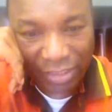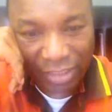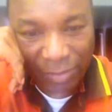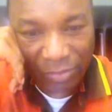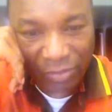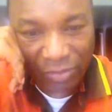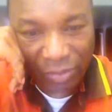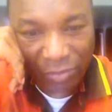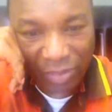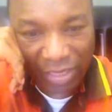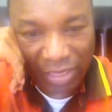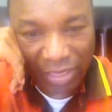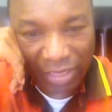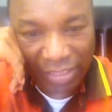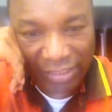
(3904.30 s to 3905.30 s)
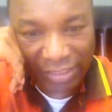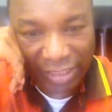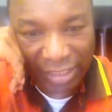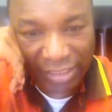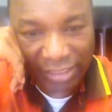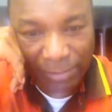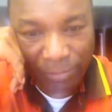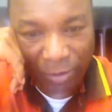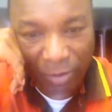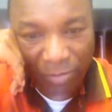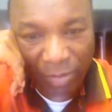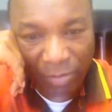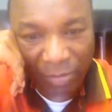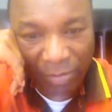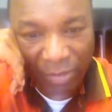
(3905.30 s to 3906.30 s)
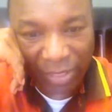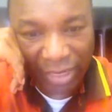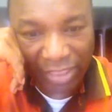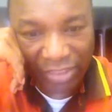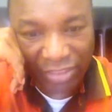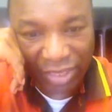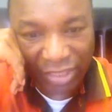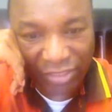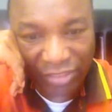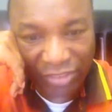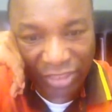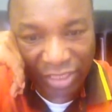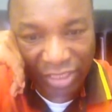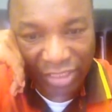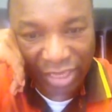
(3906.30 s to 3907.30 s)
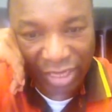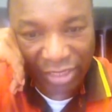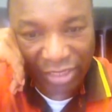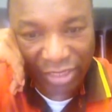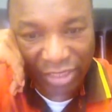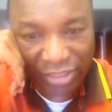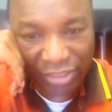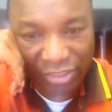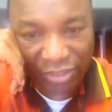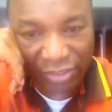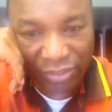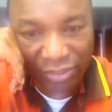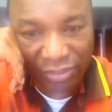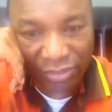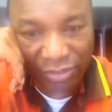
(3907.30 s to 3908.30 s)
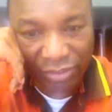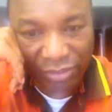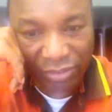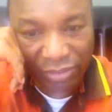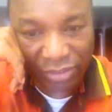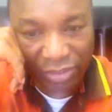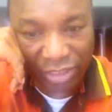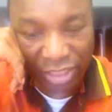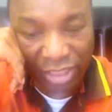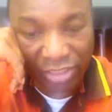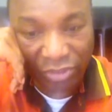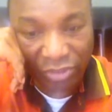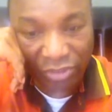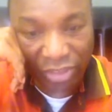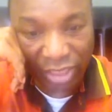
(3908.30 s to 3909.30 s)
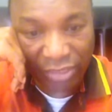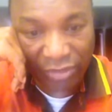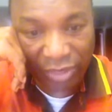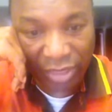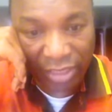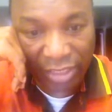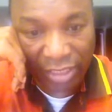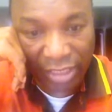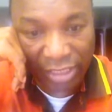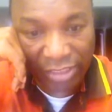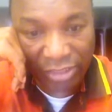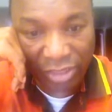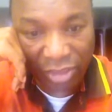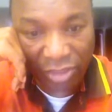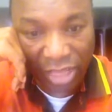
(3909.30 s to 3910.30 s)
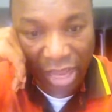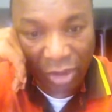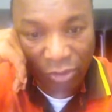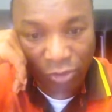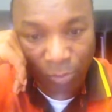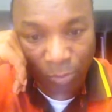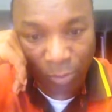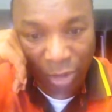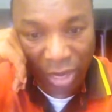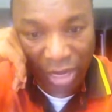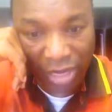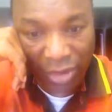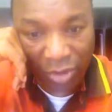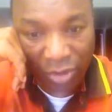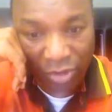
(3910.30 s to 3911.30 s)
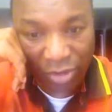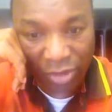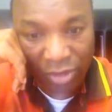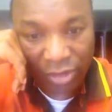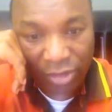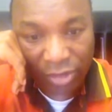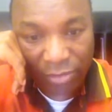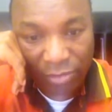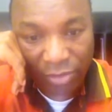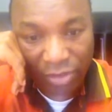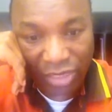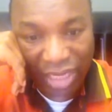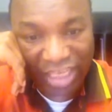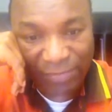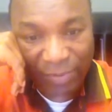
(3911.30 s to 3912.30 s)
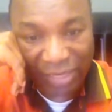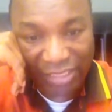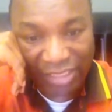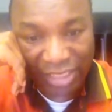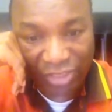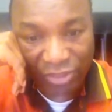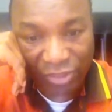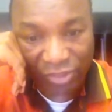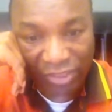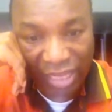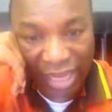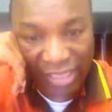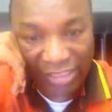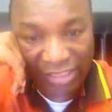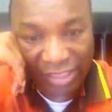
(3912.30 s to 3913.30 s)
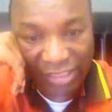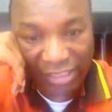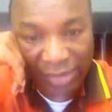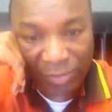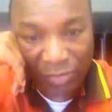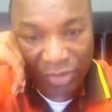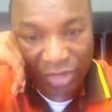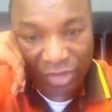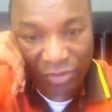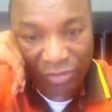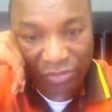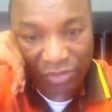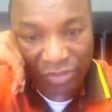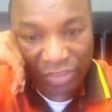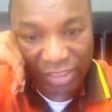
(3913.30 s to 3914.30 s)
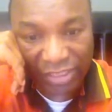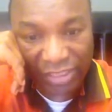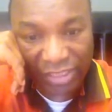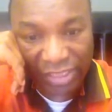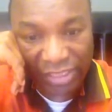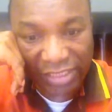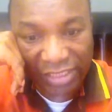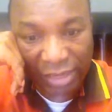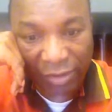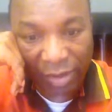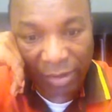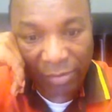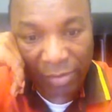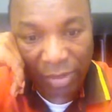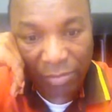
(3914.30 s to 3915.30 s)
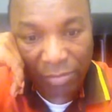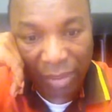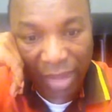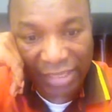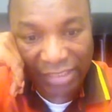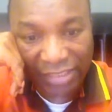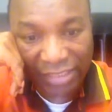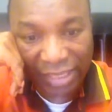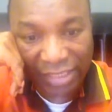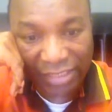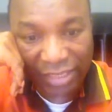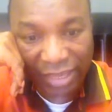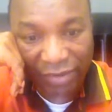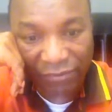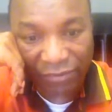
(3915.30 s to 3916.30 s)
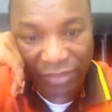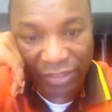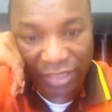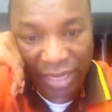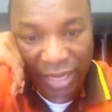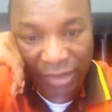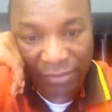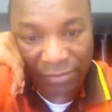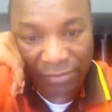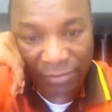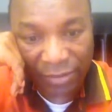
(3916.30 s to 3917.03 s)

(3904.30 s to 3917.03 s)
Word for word: Temitope again says, the problem about Nigerian Christianity and religion generally is not how to pray alone, but the expectations, answers, and miracles. This is our mindset every time.